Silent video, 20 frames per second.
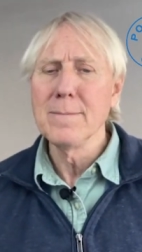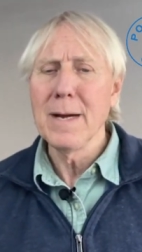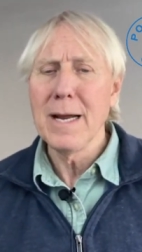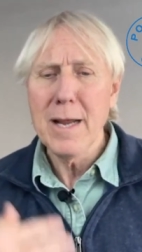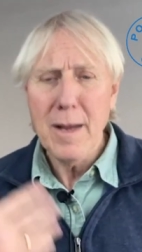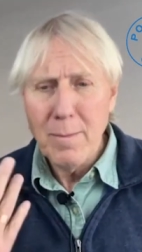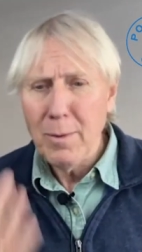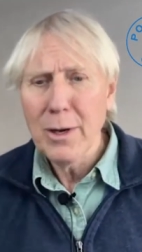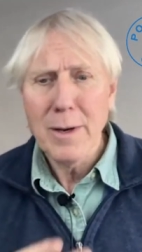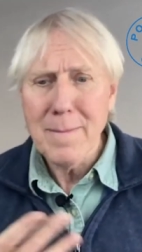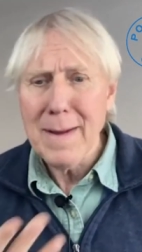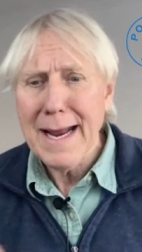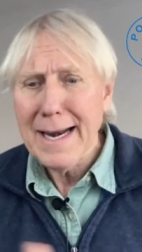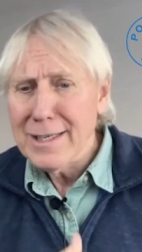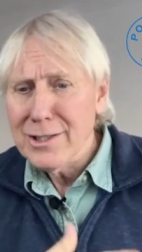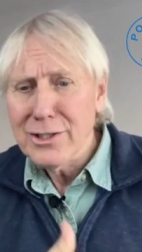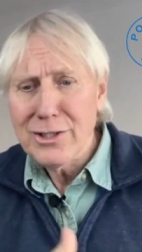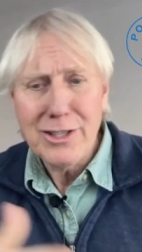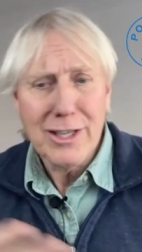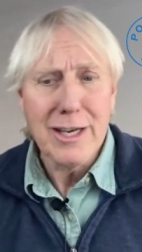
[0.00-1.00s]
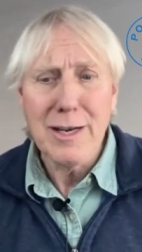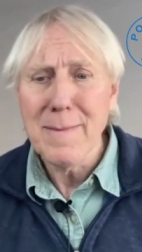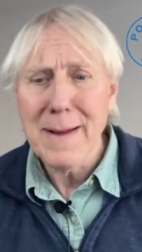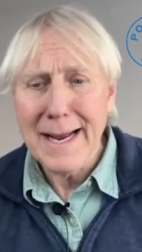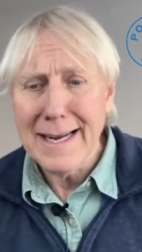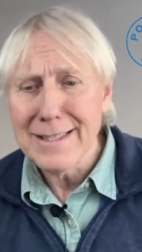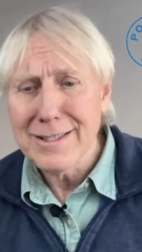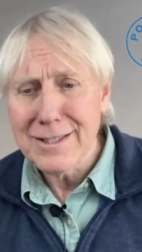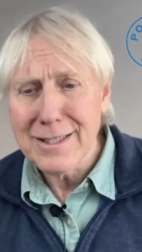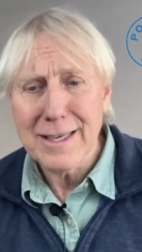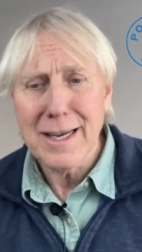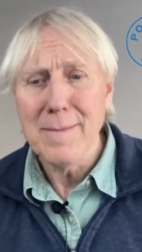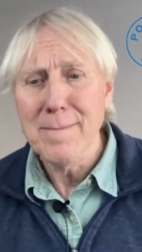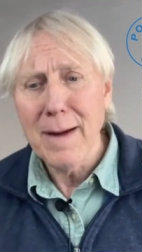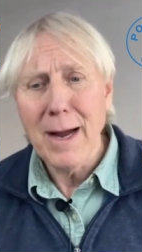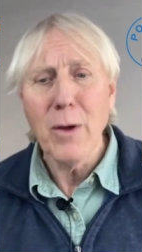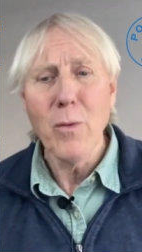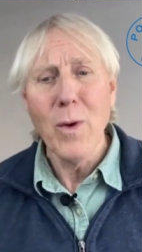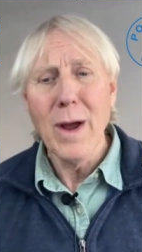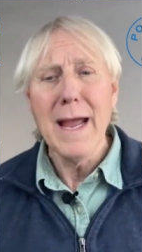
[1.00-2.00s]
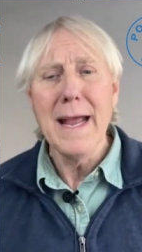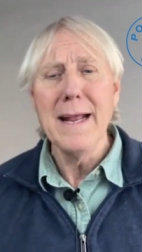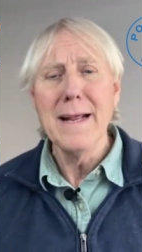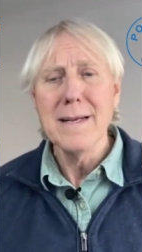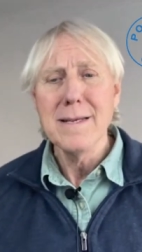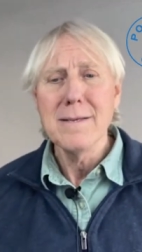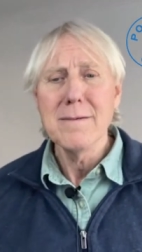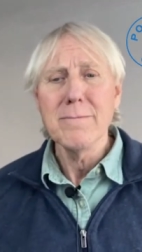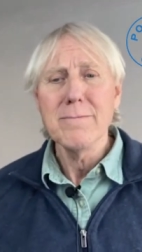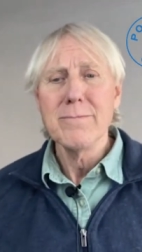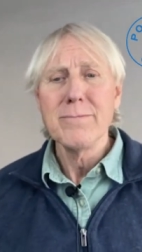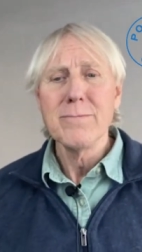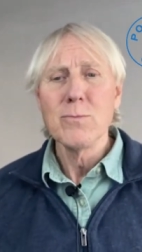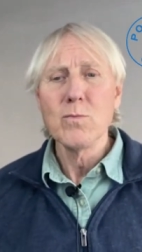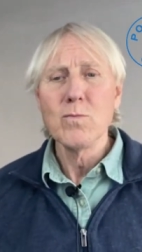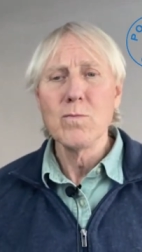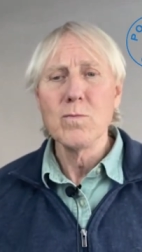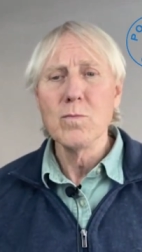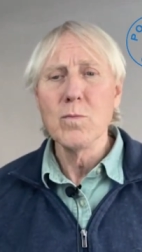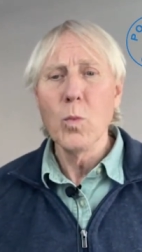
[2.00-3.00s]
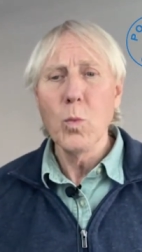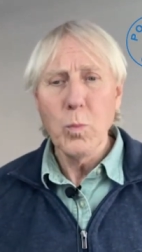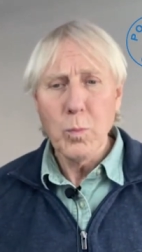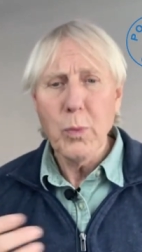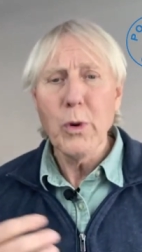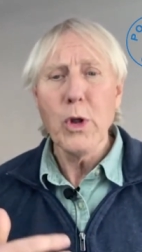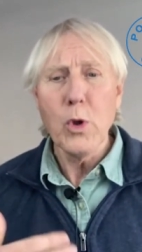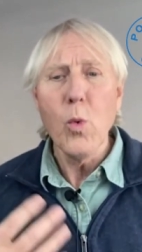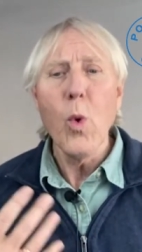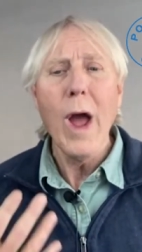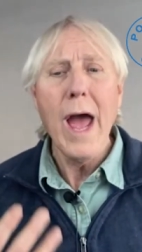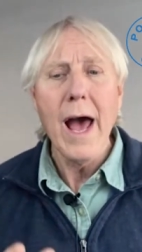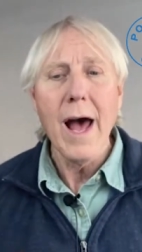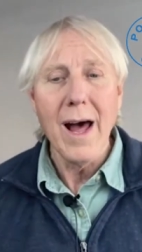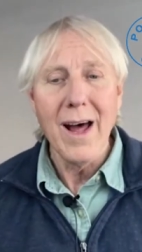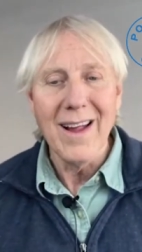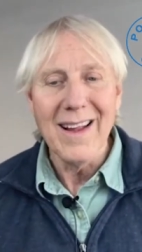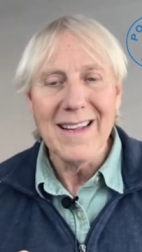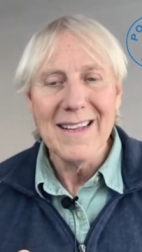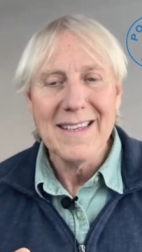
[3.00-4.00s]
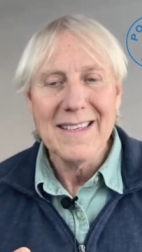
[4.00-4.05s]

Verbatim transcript: am I able to manage the demands that come my way pretty well?